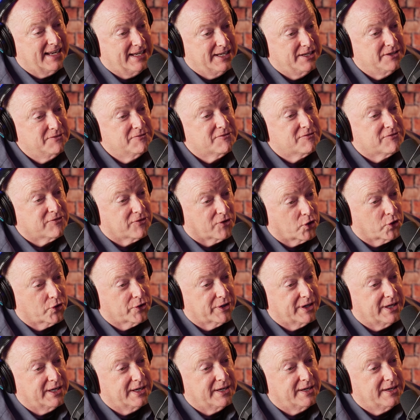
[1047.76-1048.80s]

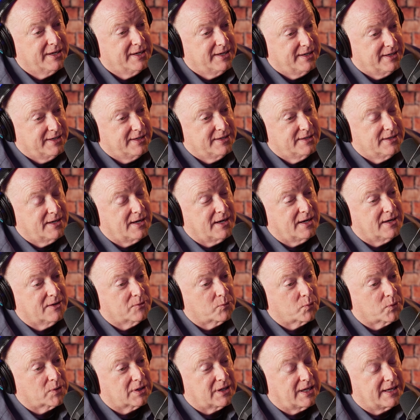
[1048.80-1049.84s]
inverted
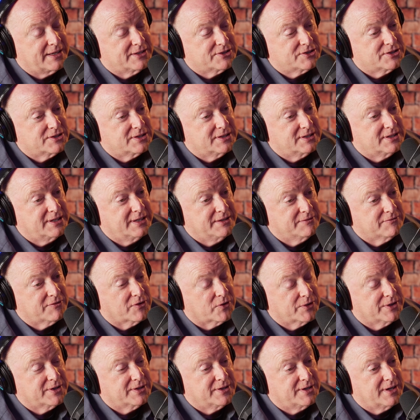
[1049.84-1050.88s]

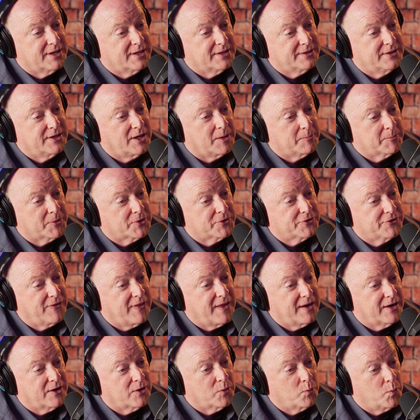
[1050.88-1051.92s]
inverted numbers
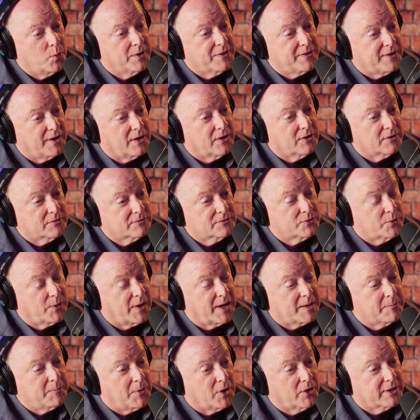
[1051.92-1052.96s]
there with our
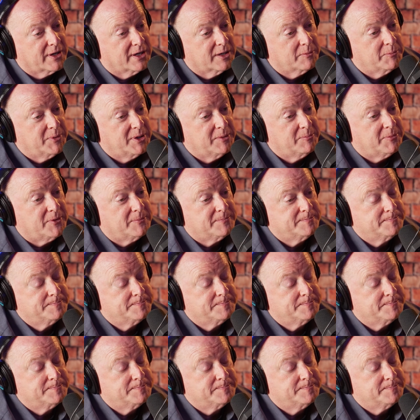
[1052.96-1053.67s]
direct marketing people.